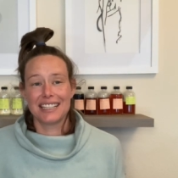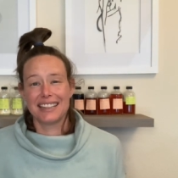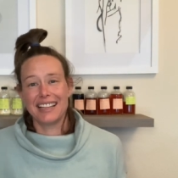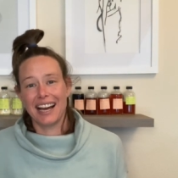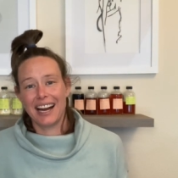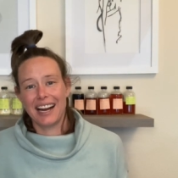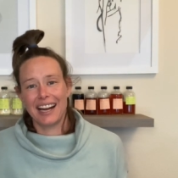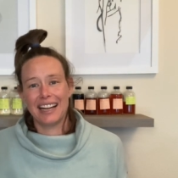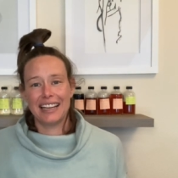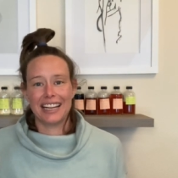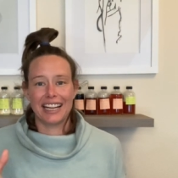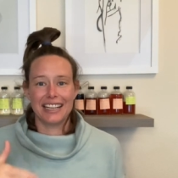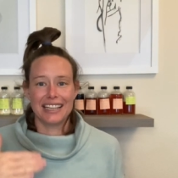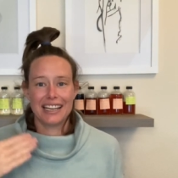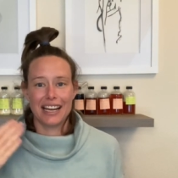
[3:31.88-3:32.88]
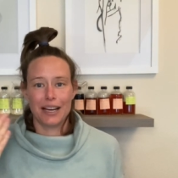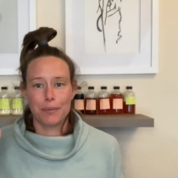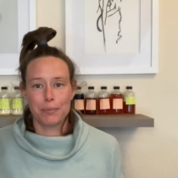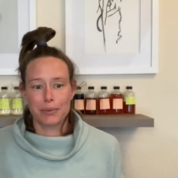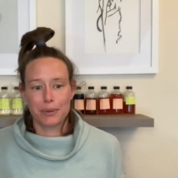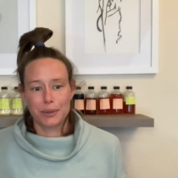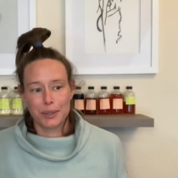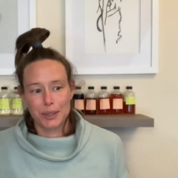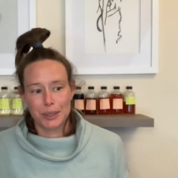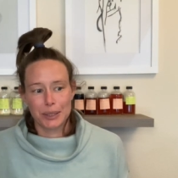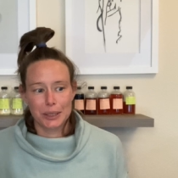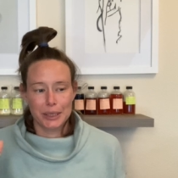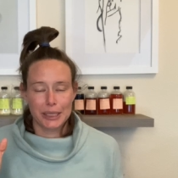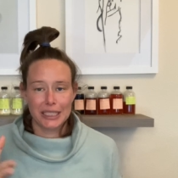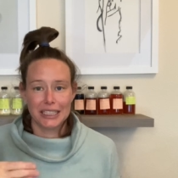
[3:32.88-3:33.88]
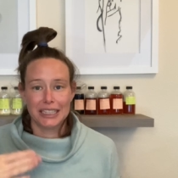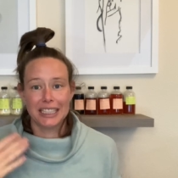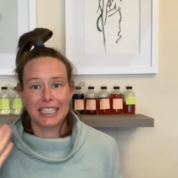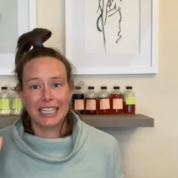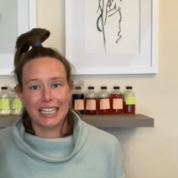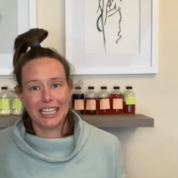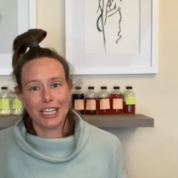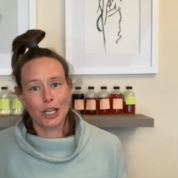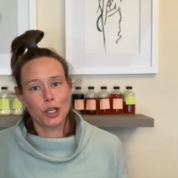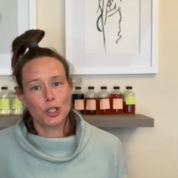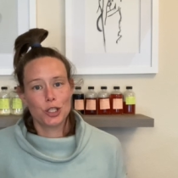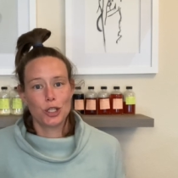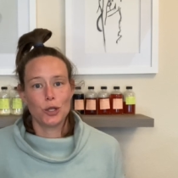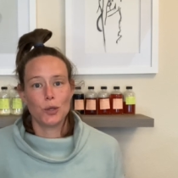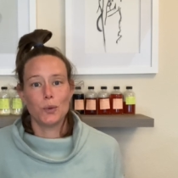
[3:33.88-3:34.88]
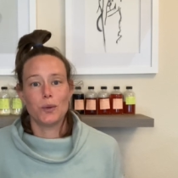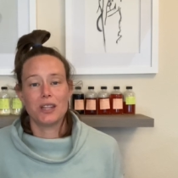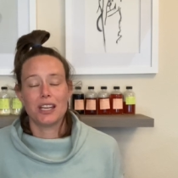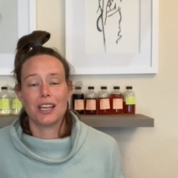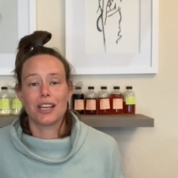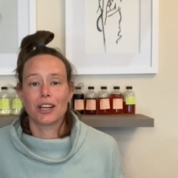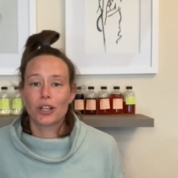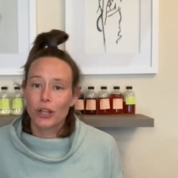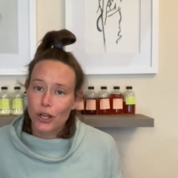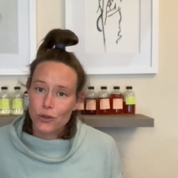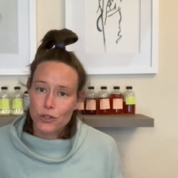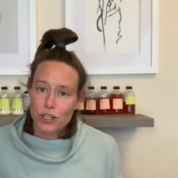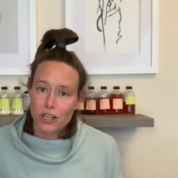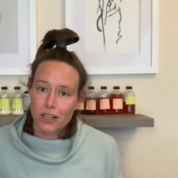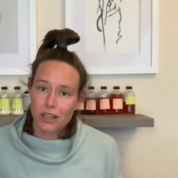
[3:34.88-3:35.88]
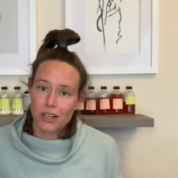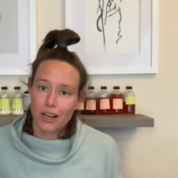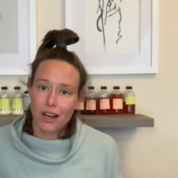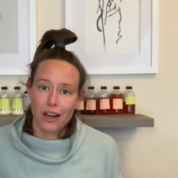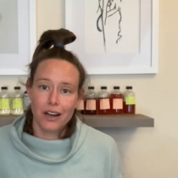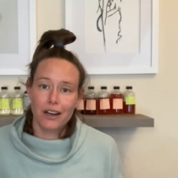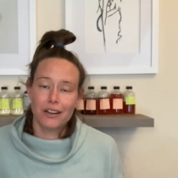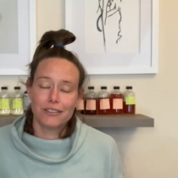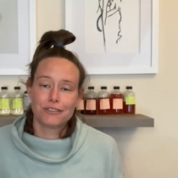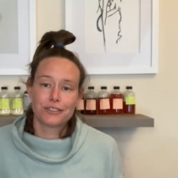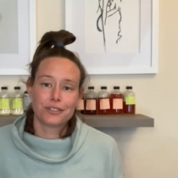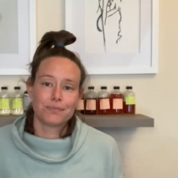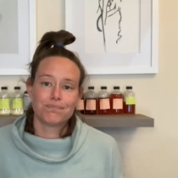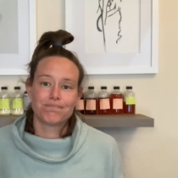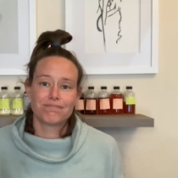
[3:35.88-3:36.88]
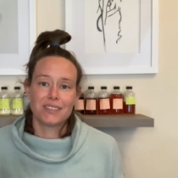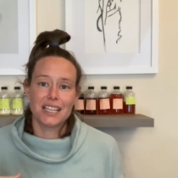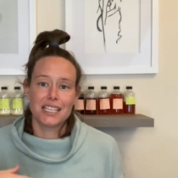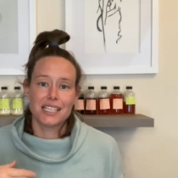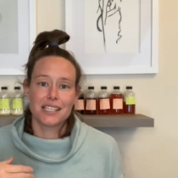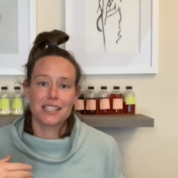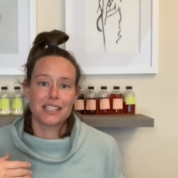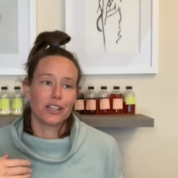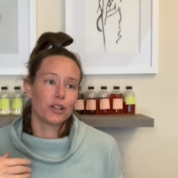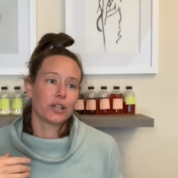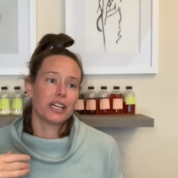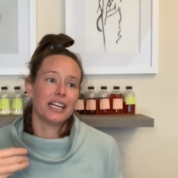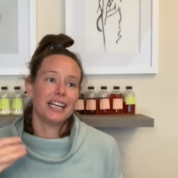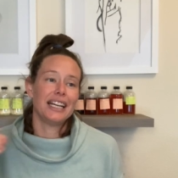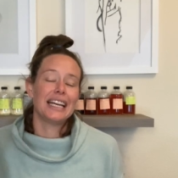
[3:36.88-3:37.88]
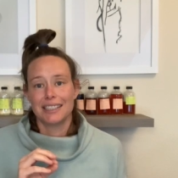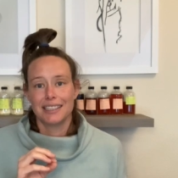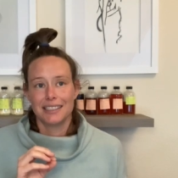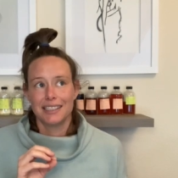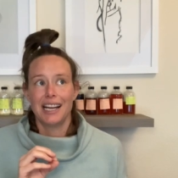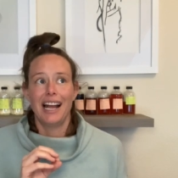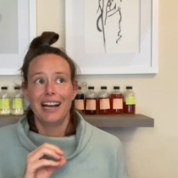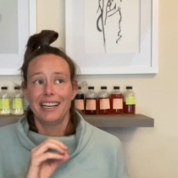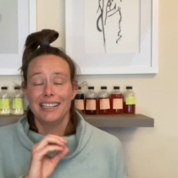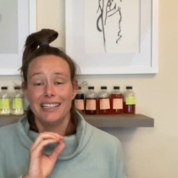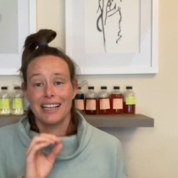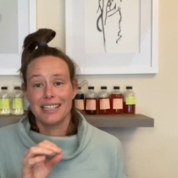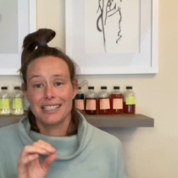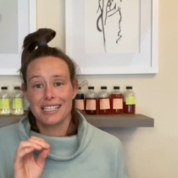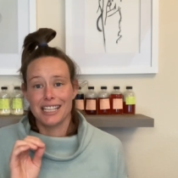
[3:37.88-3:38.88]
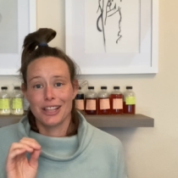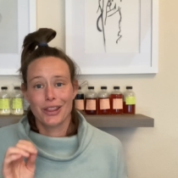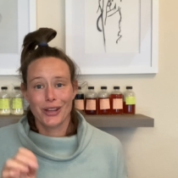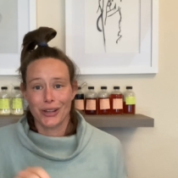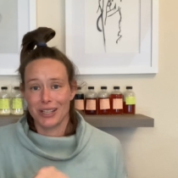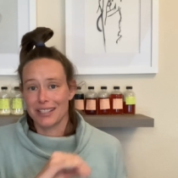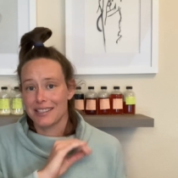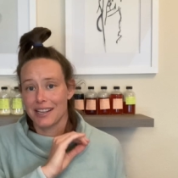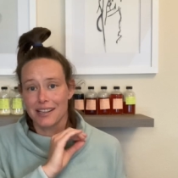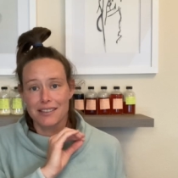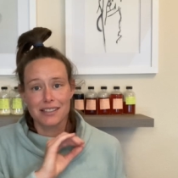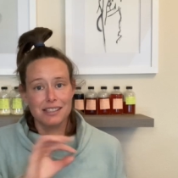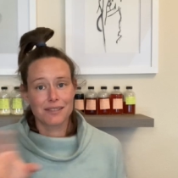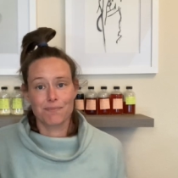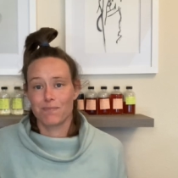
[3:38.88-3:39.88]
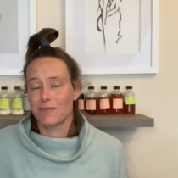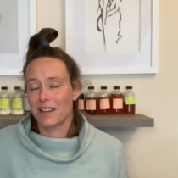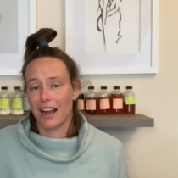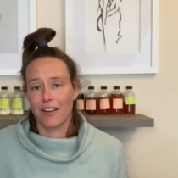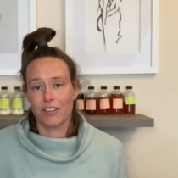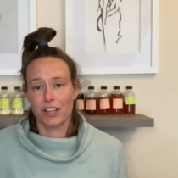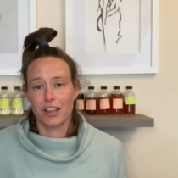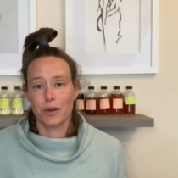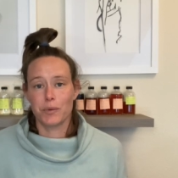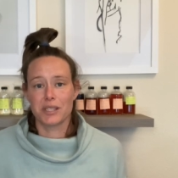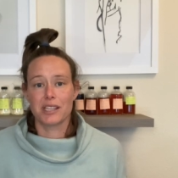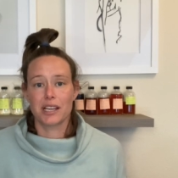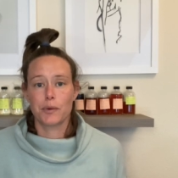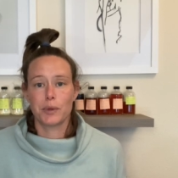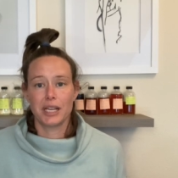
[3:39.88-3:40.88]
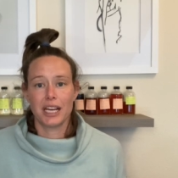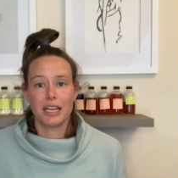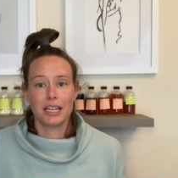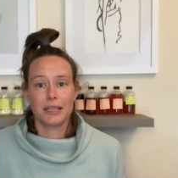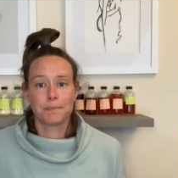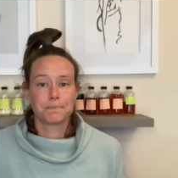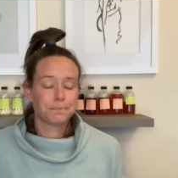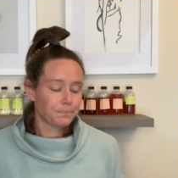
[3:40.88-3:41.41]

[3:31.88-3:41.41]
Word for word: that ended up leading to the closure of the distillery. And in 1936, everything was liquidated.